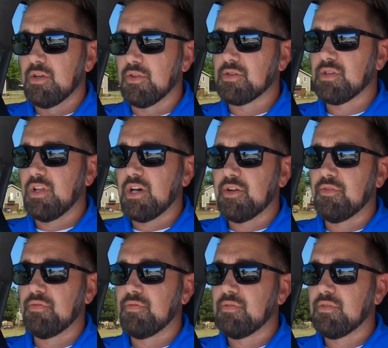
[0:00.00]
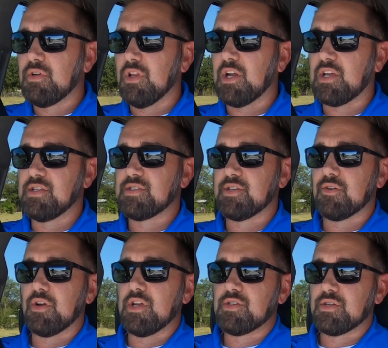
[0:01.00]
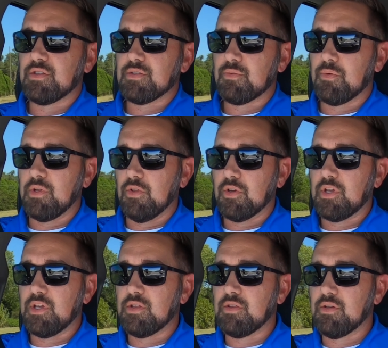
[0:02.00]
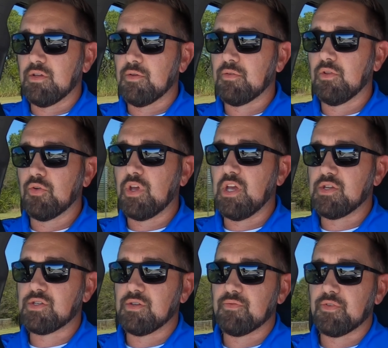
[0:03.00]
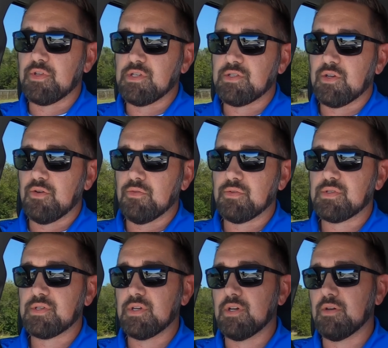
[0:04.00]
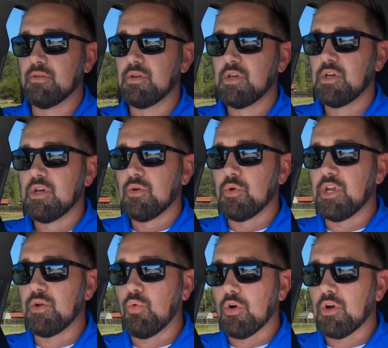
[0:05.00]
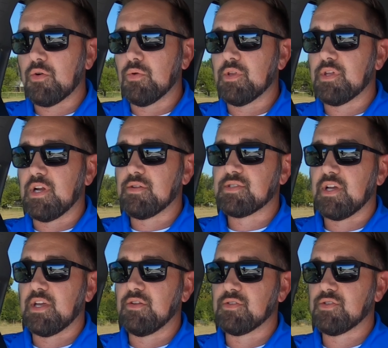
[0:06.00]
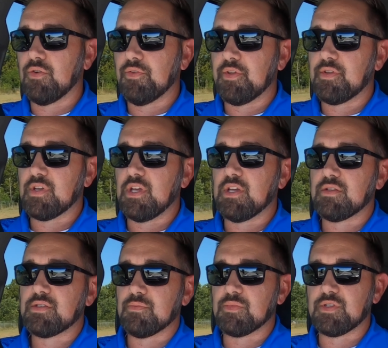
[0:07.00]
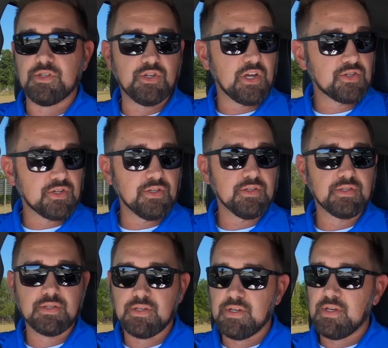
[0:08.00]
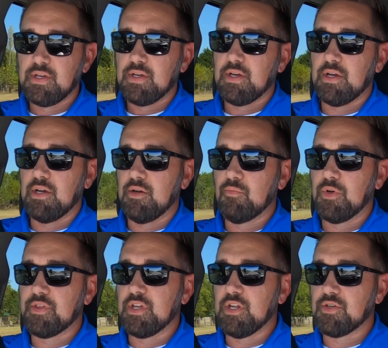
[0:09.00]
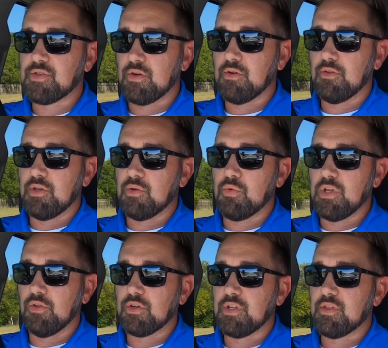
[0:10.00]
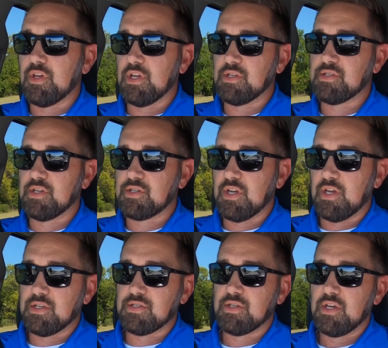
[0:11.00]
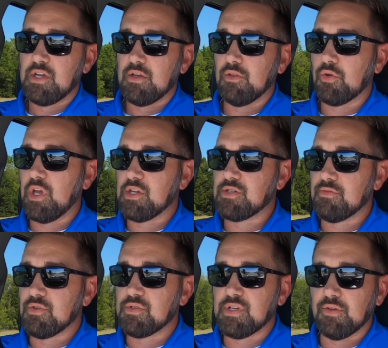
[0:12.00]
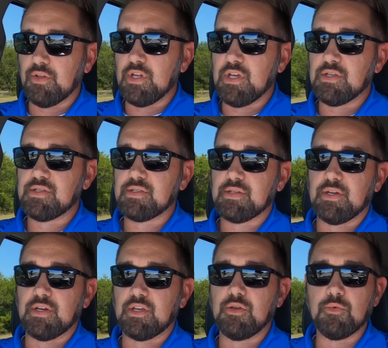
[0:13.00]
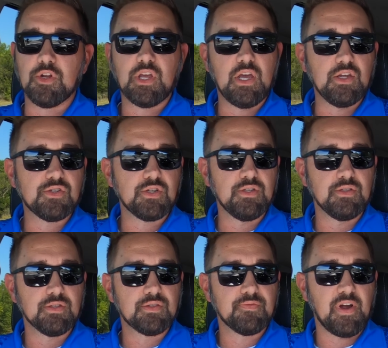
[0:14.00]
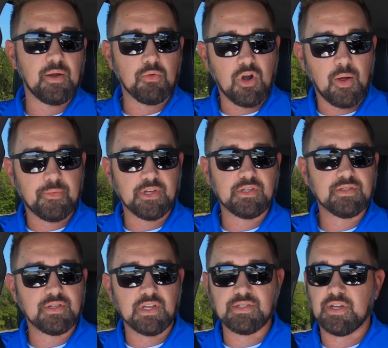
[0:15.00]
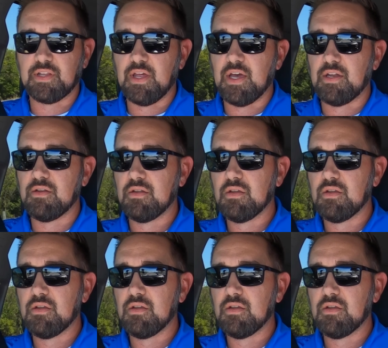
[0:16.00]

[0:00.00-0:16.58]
There's a lot of a lot of considerations when we look at the location for these zones. Uh, we did work with an outside consultant to get some suggestions, um, but then internally we looked at things such as location of utilities, uh, communications, fiber optics, things like that.